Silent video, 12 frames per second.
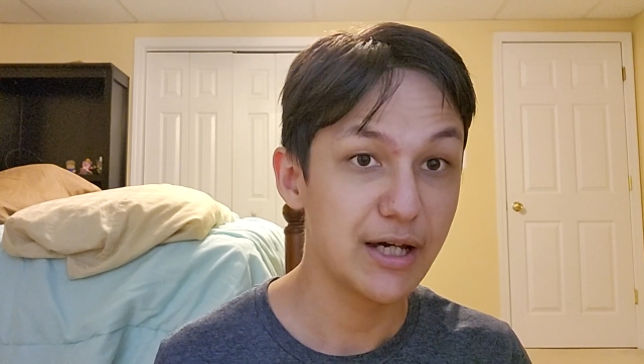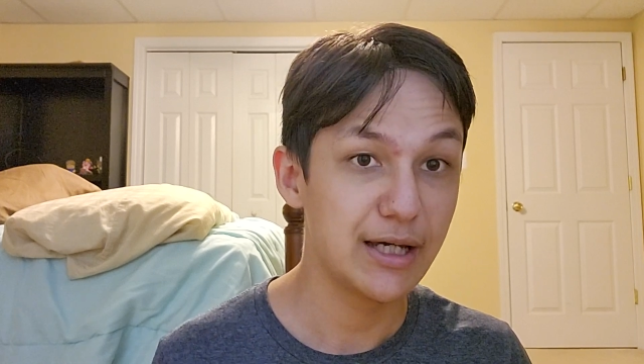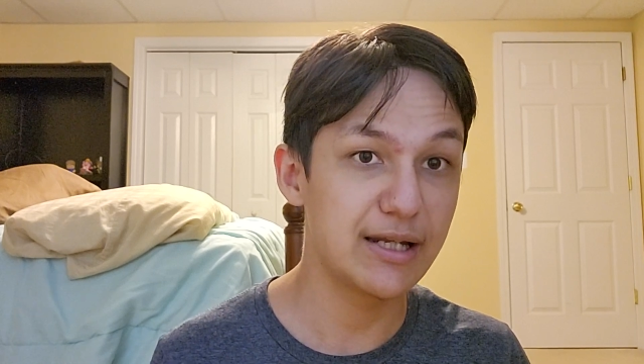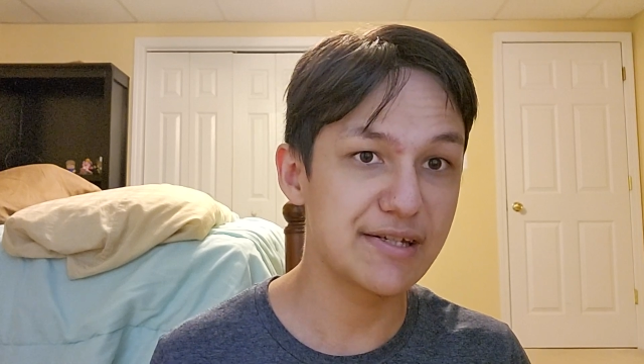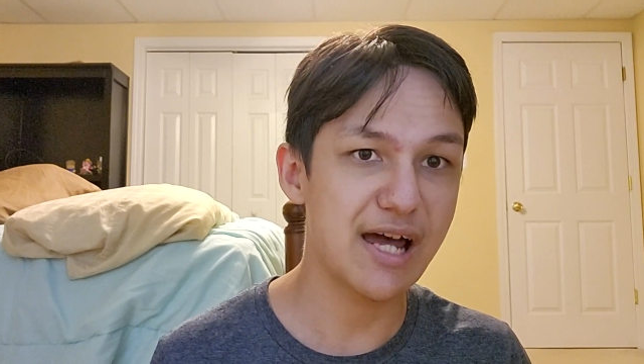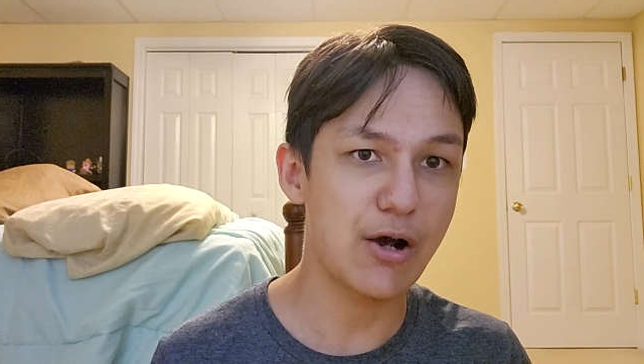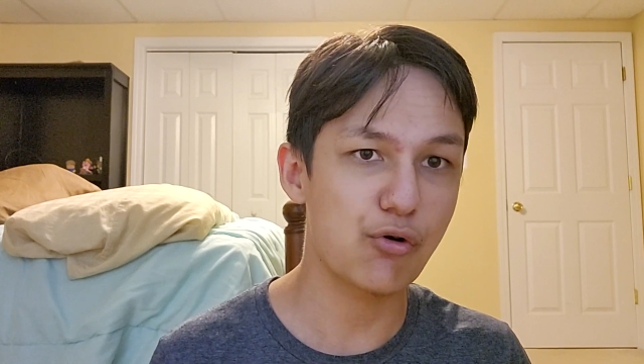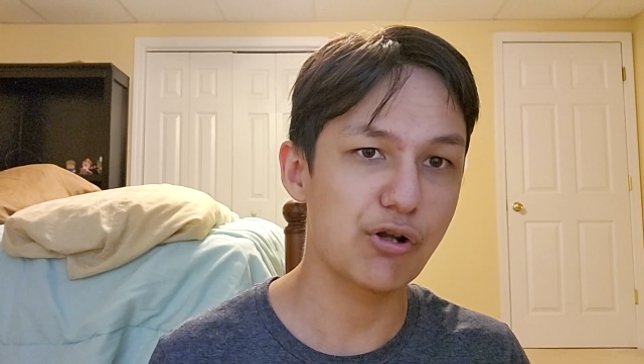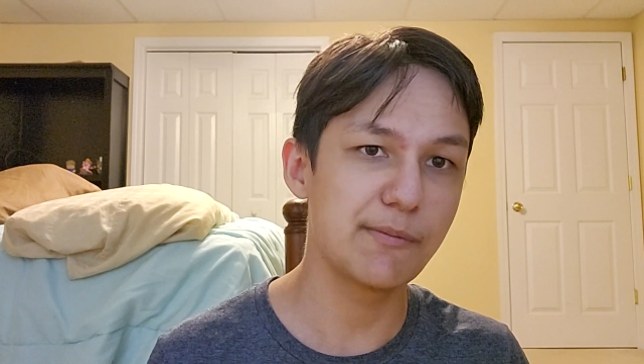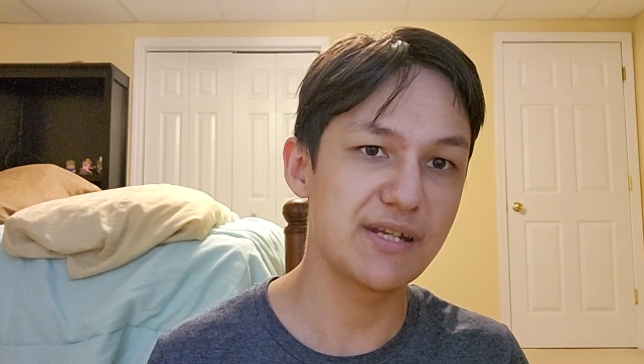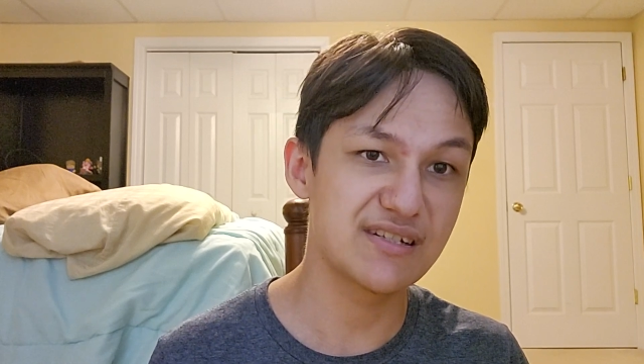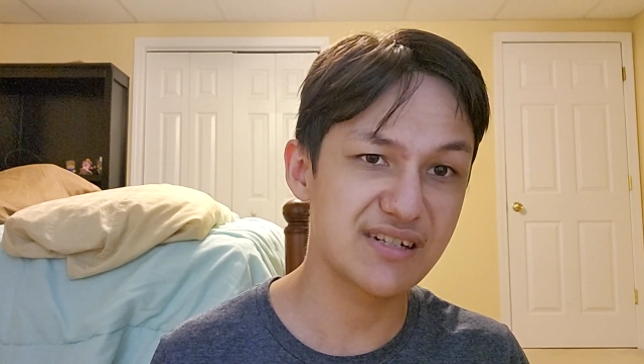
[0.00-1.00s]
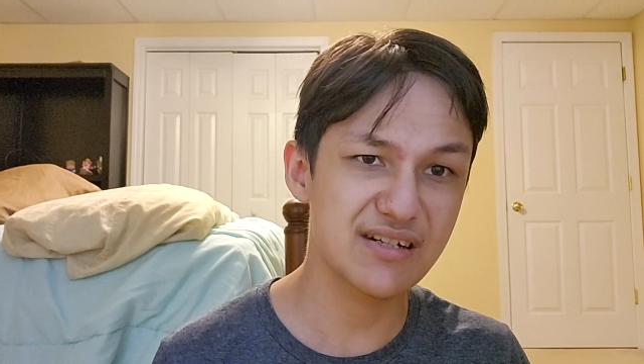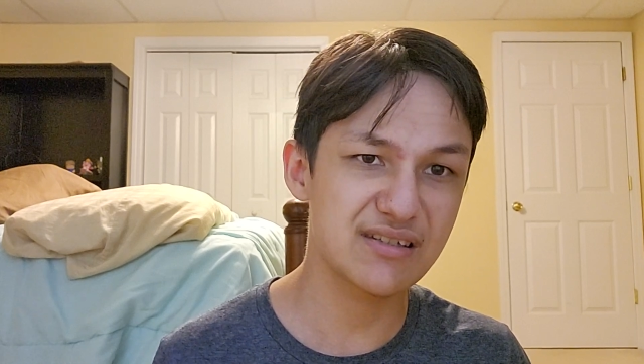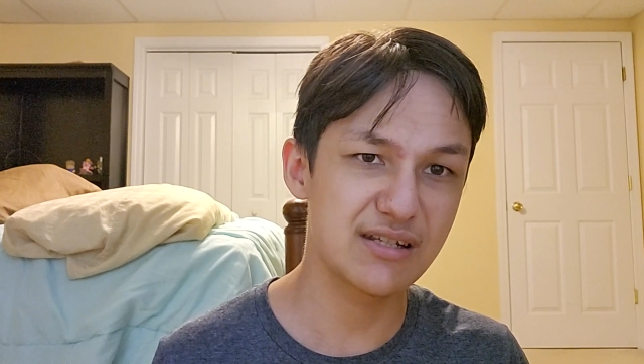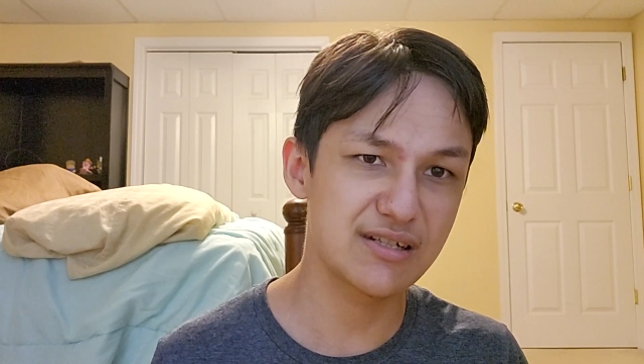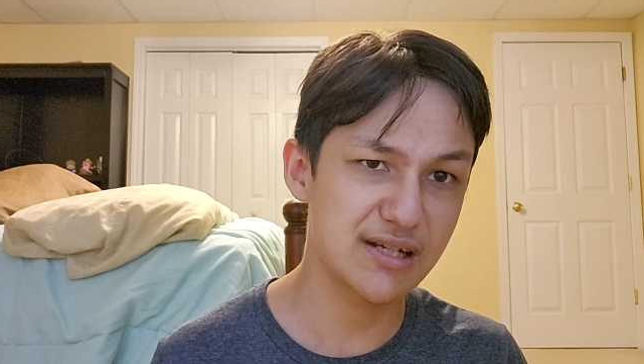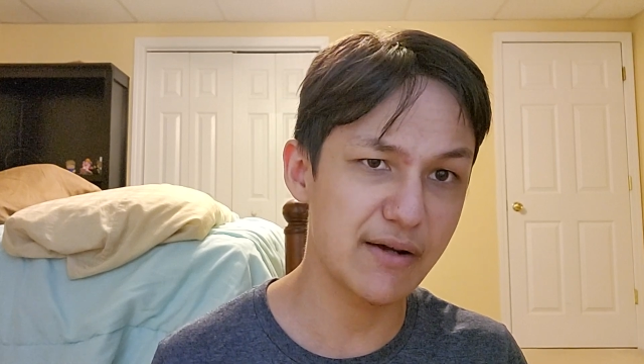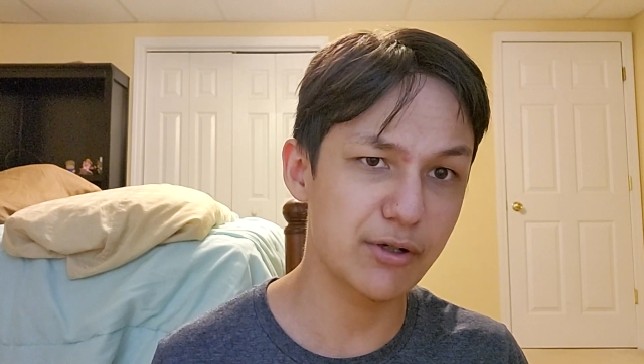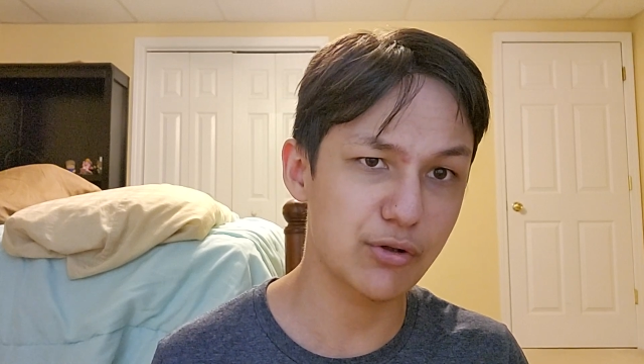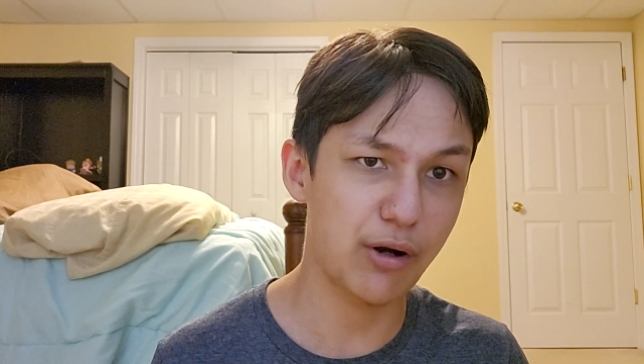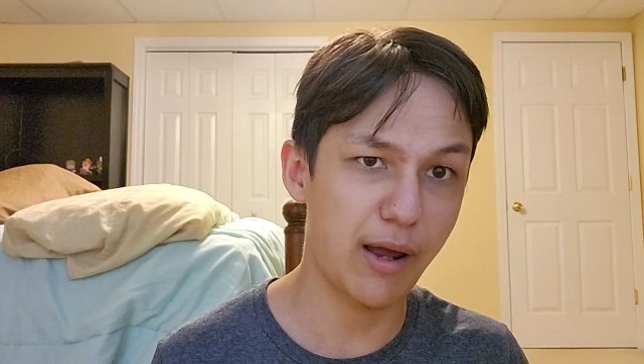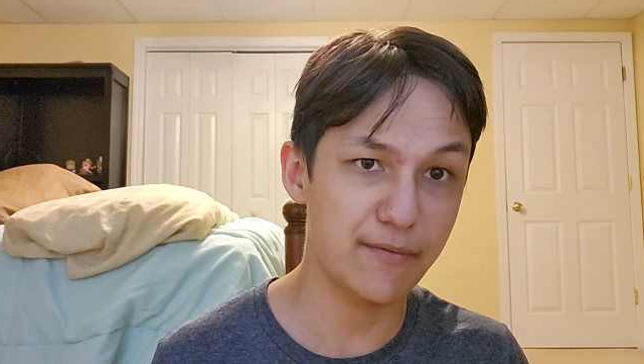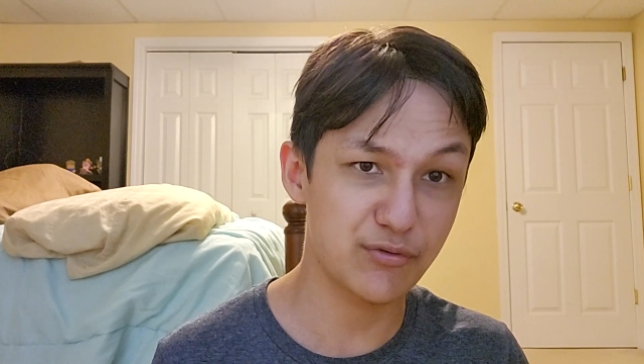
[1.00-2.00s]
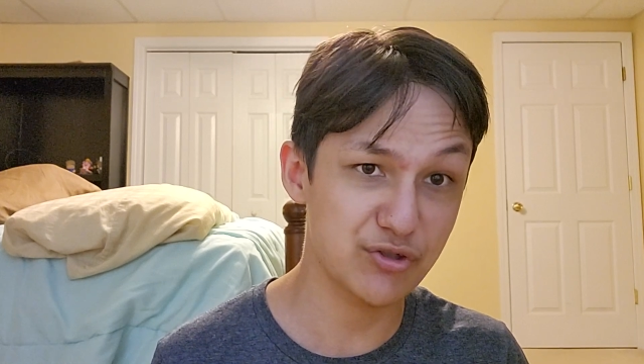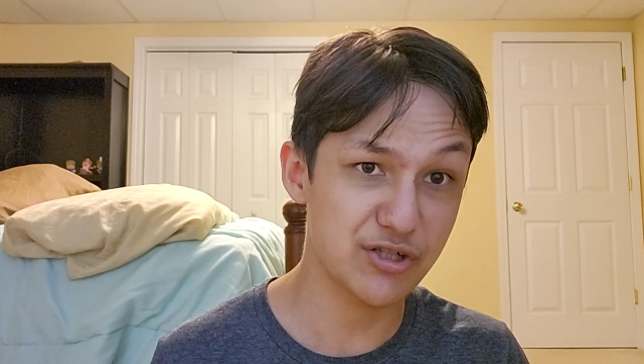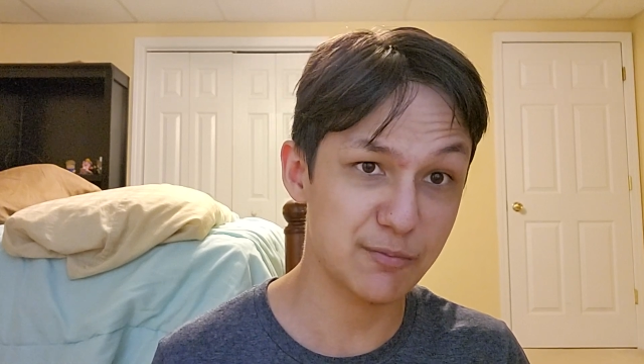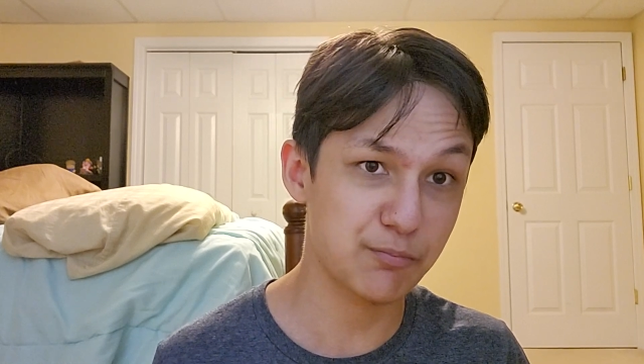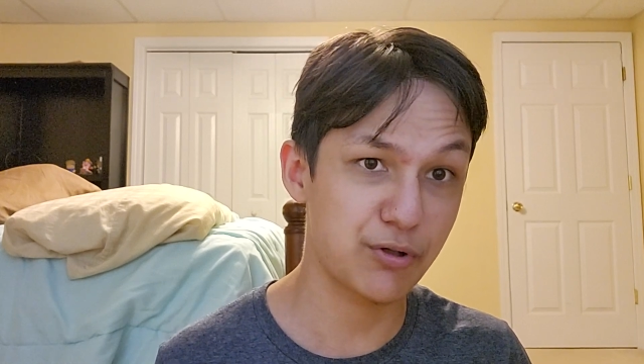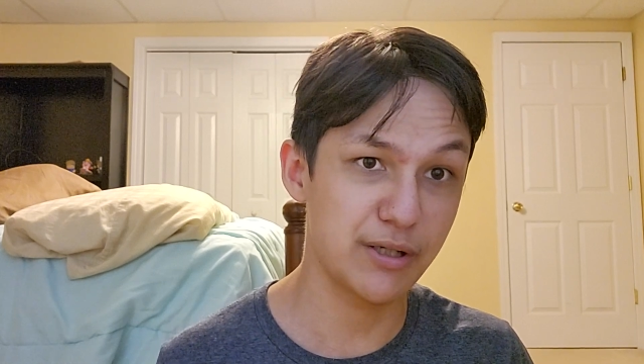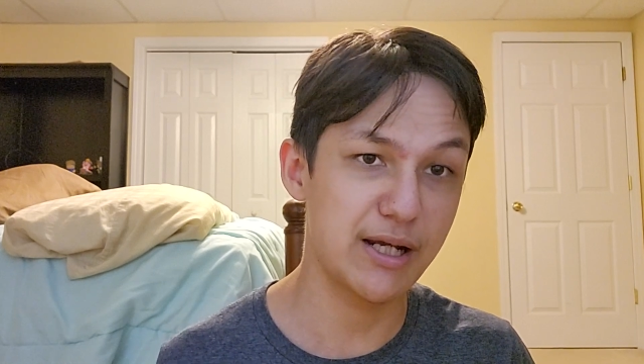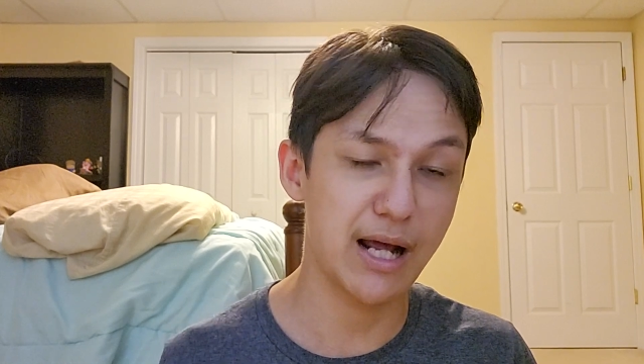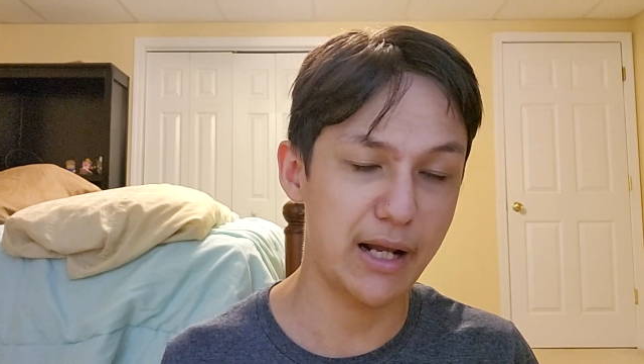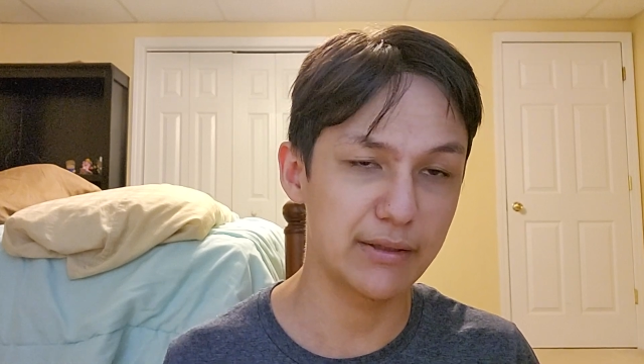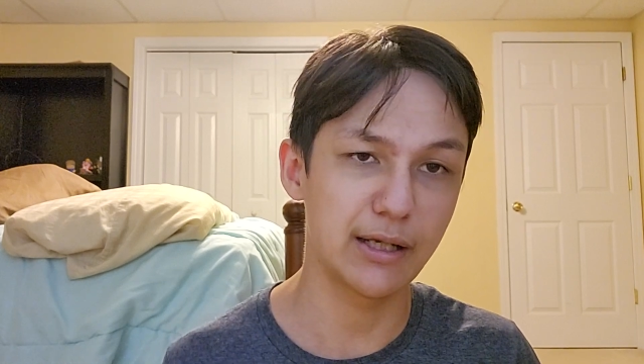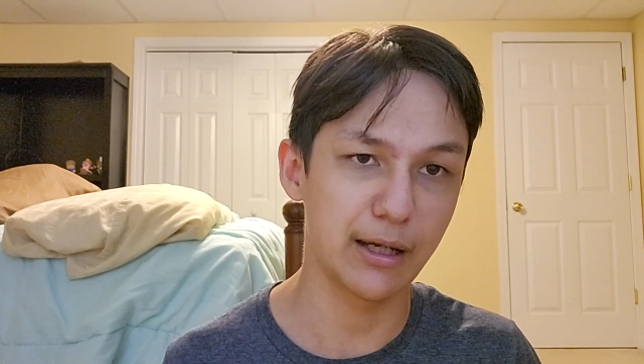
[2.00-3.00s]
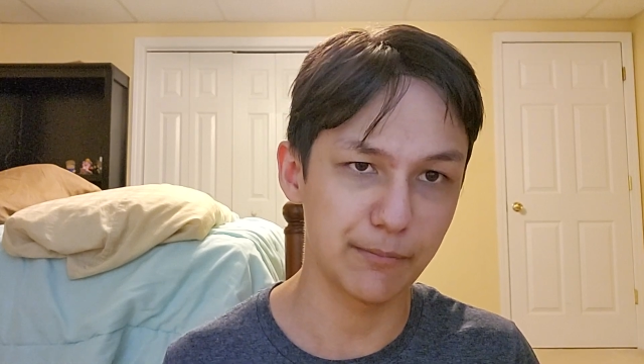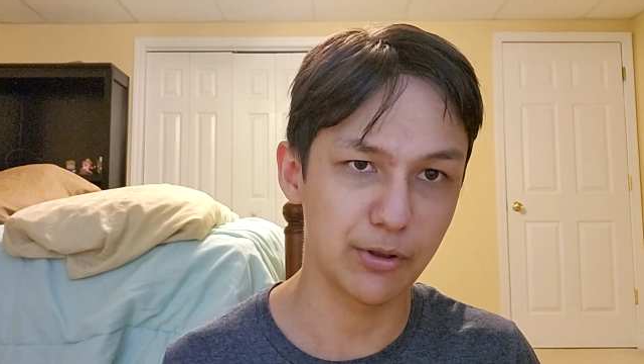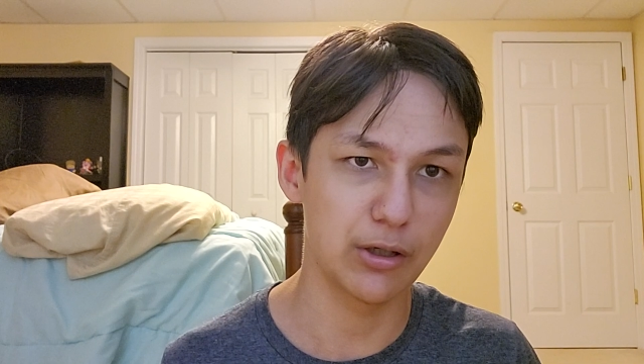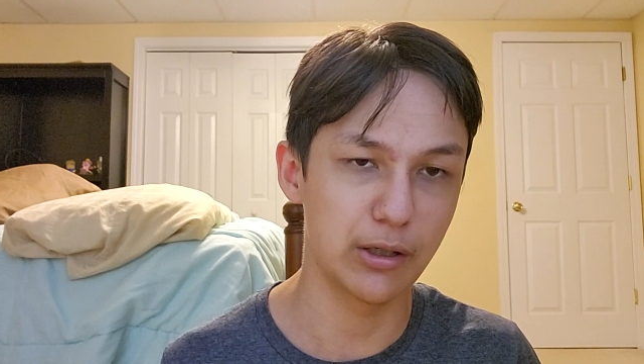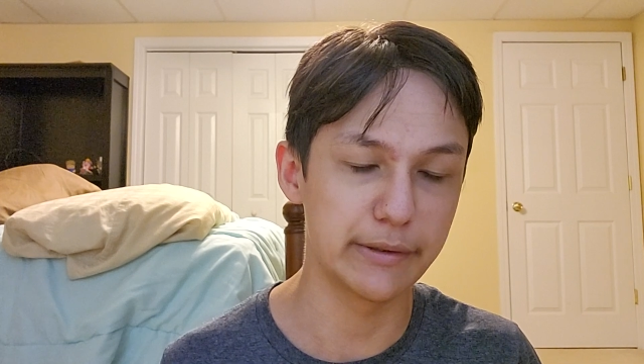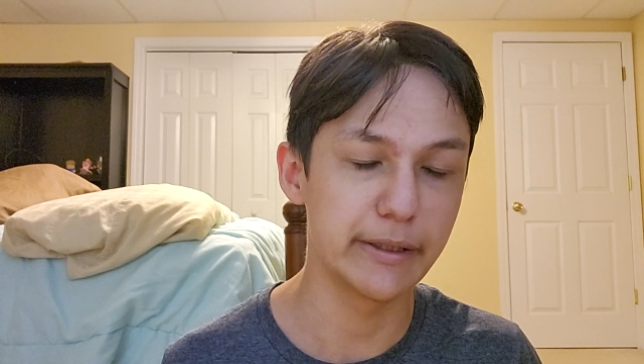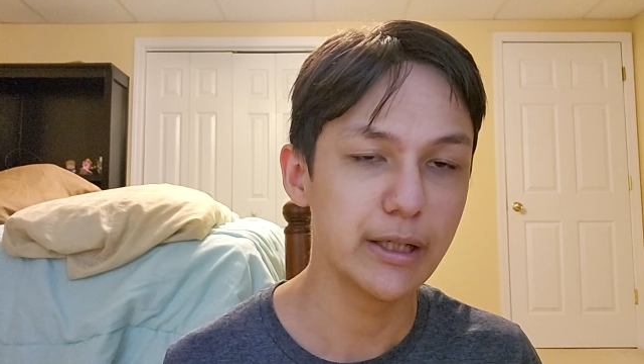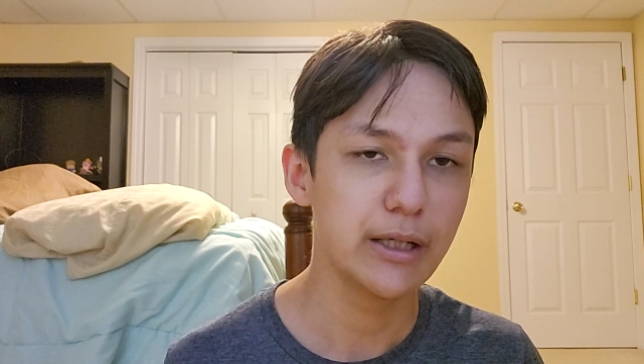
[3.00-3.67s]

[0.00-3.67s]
It is now going to be 67 grams, which is pretty goddamn good.